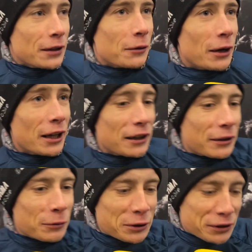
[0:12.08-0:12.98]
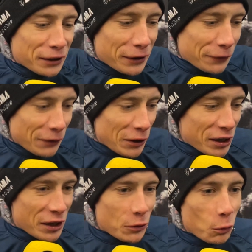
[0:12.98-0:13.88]
Well, it was a
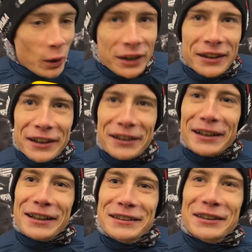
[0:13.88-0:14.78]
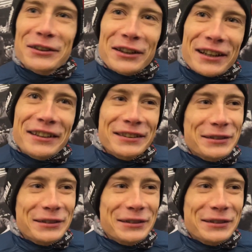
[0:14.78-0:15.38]
very wet day, I can tell you that.